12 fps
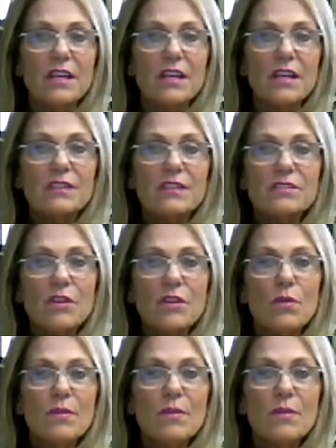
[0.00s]

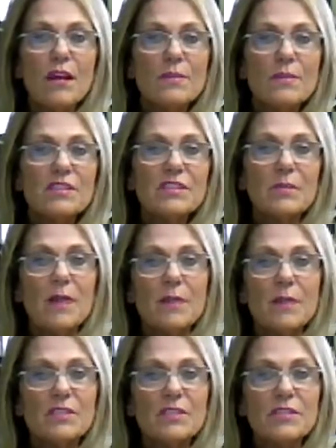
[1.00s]
so i'm a sub i'm
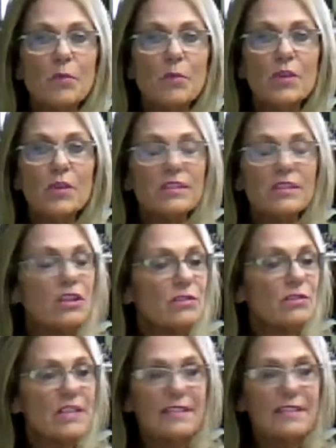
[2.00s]
a support you know
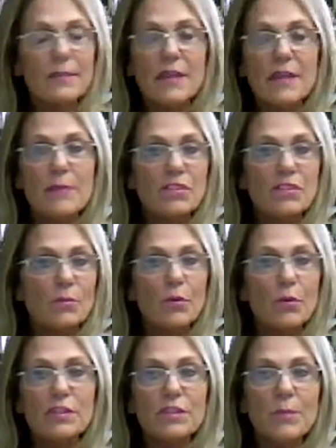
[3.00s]
say something i'm a
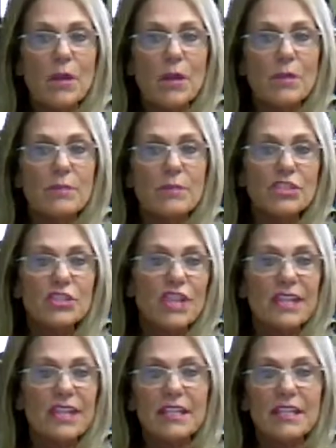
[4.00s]
support to barbara i was
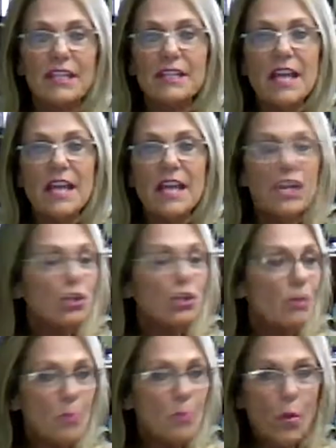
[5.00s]
checking in you're
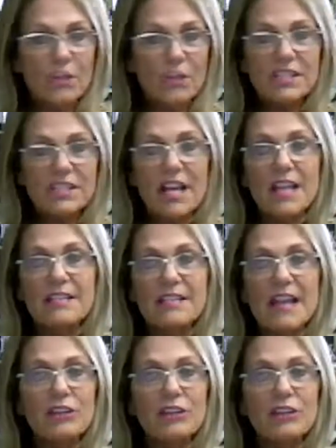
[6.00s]
important to us
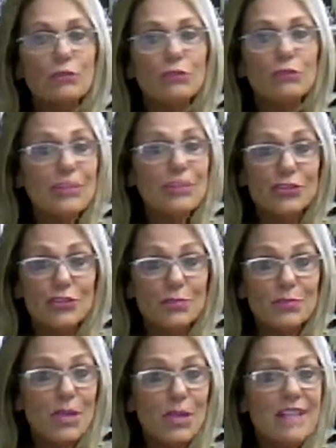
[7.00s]
how do you like your juice
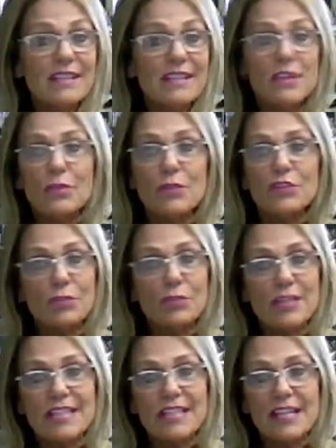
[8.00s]
plus i notice you're
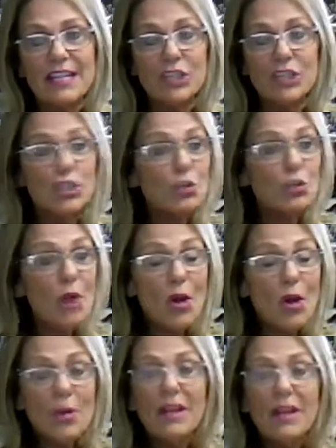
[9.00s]
only taking the
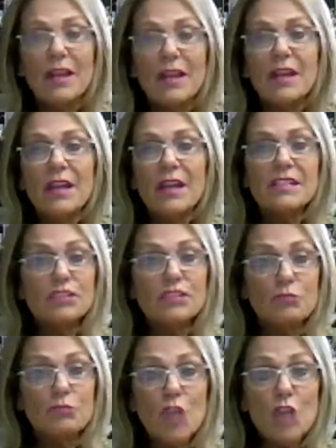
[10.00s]
duo did you
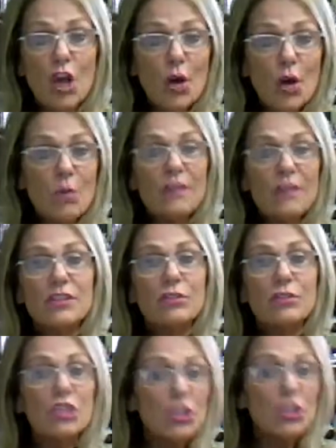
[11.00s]
know you
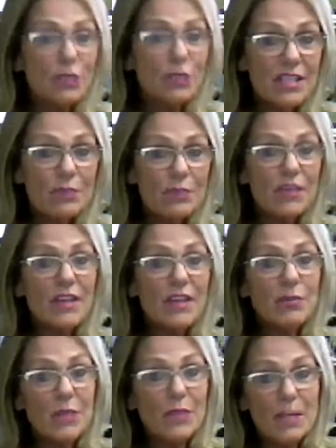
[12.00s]
could do this with other
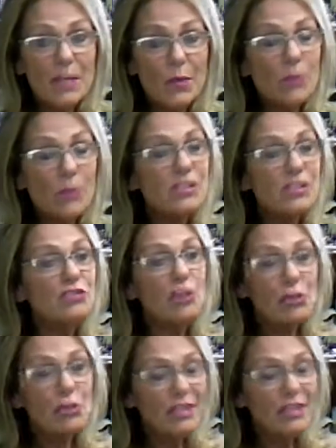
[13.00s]
people did you know
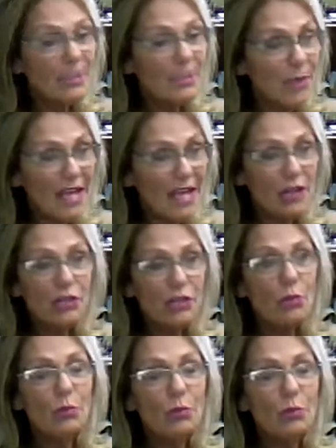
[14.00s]
you can get paid on your
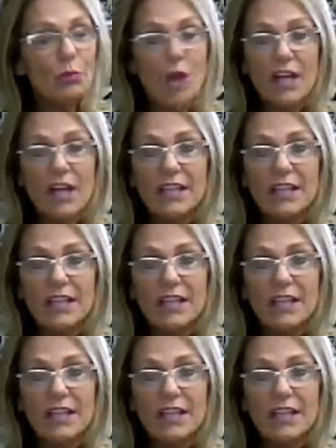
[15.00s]
own product